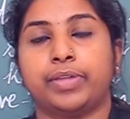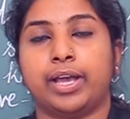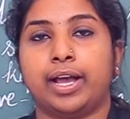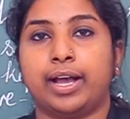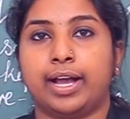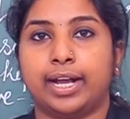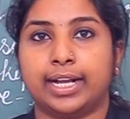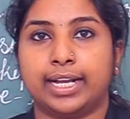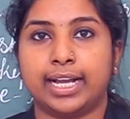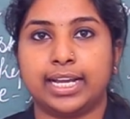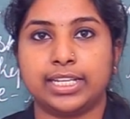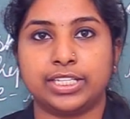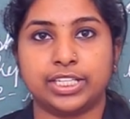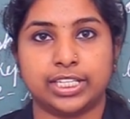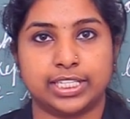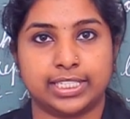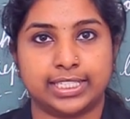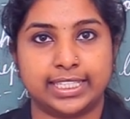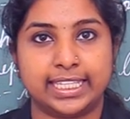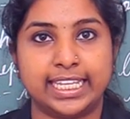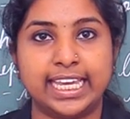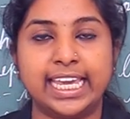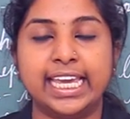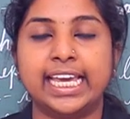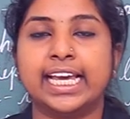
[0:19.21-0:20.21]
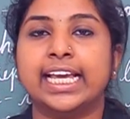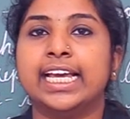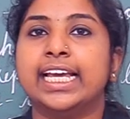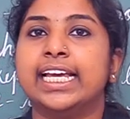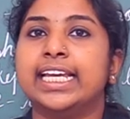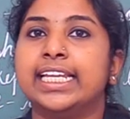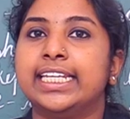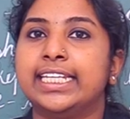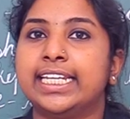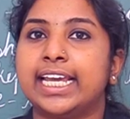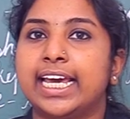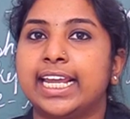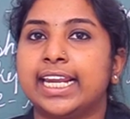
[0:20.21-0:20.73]
Akash is the
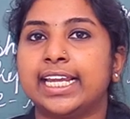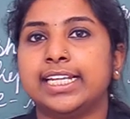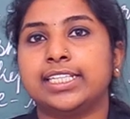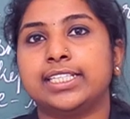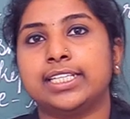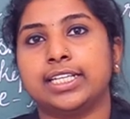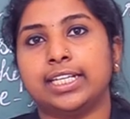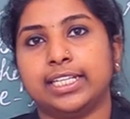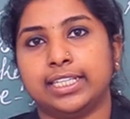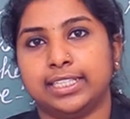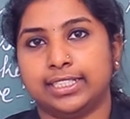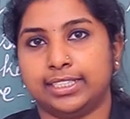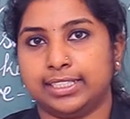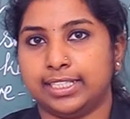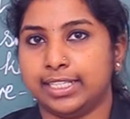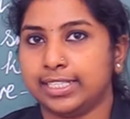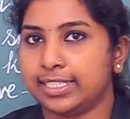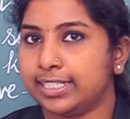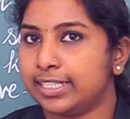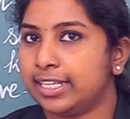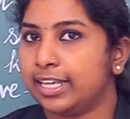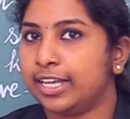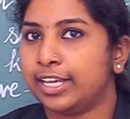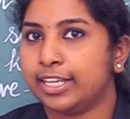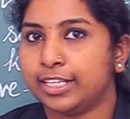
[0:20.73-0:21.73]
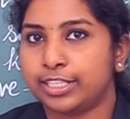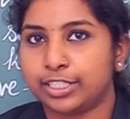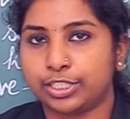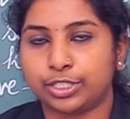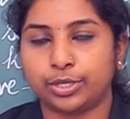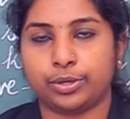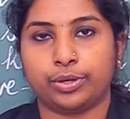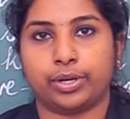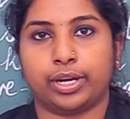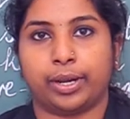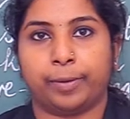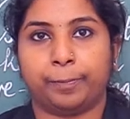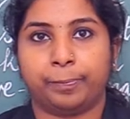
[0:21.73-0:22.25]
narrator in this
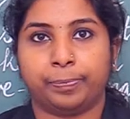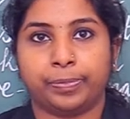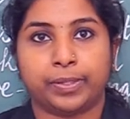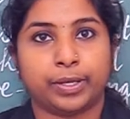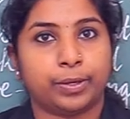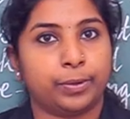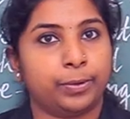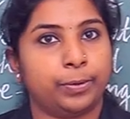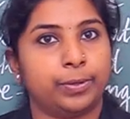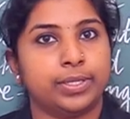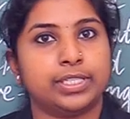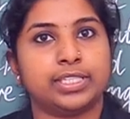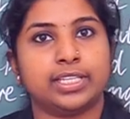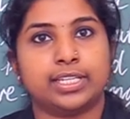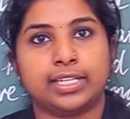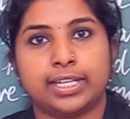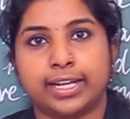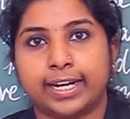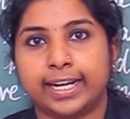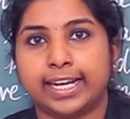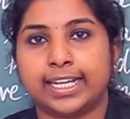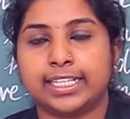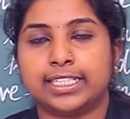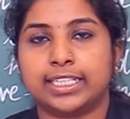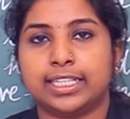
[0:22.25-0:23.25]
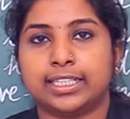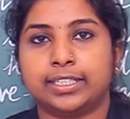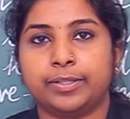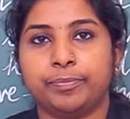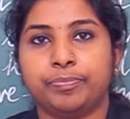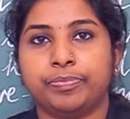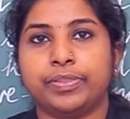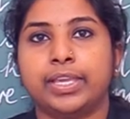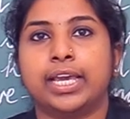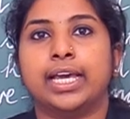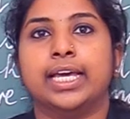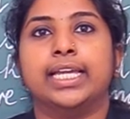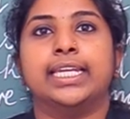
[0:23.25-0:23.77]
story. Who is the narrator?
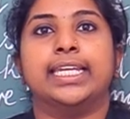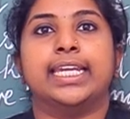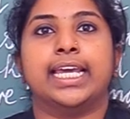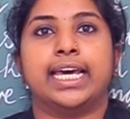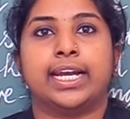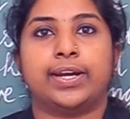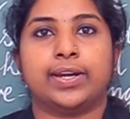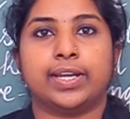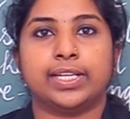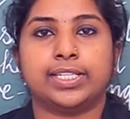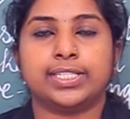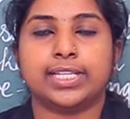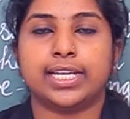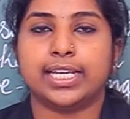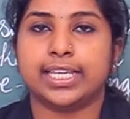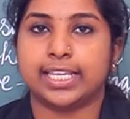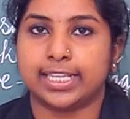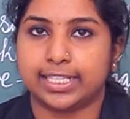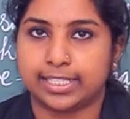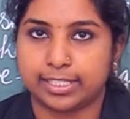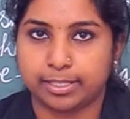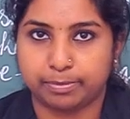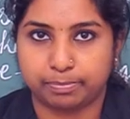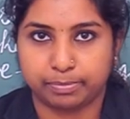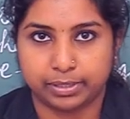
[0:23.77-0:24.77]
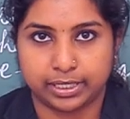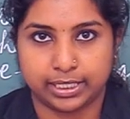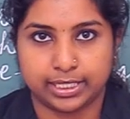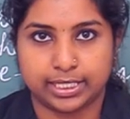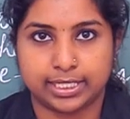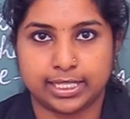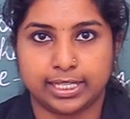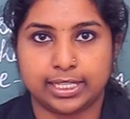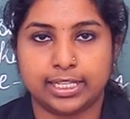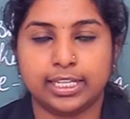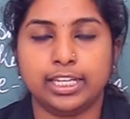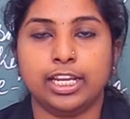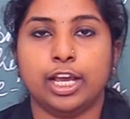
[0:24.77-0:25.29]
Narrator is the
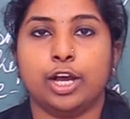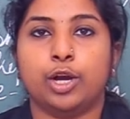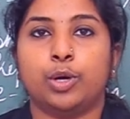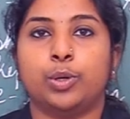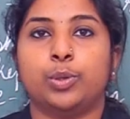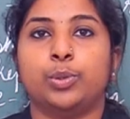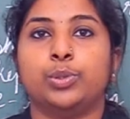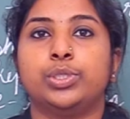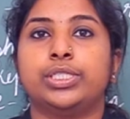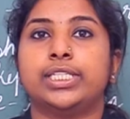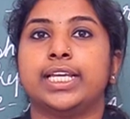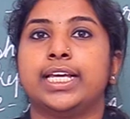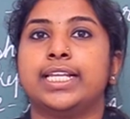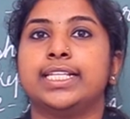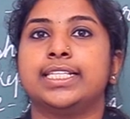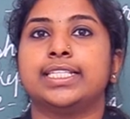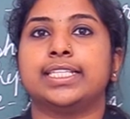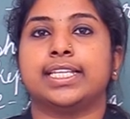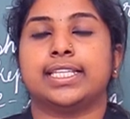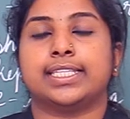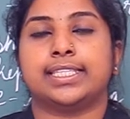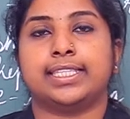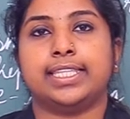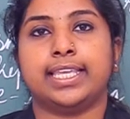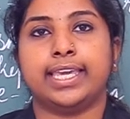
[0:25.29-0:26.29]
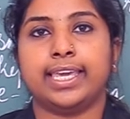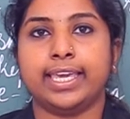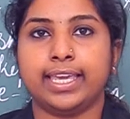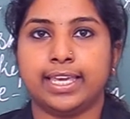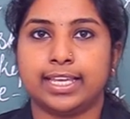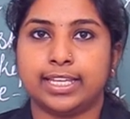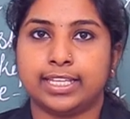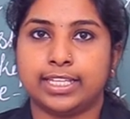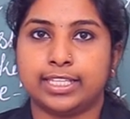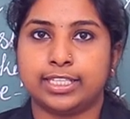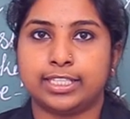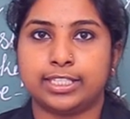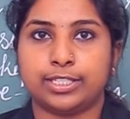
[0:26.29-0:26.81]
person who tells us
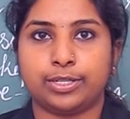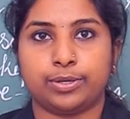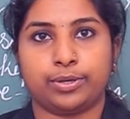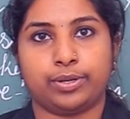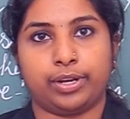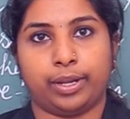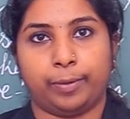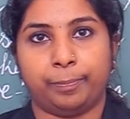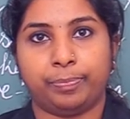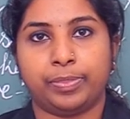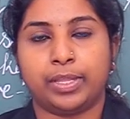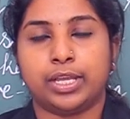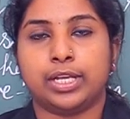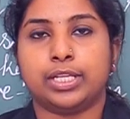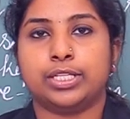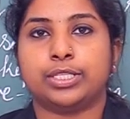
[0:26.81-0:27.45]
the story.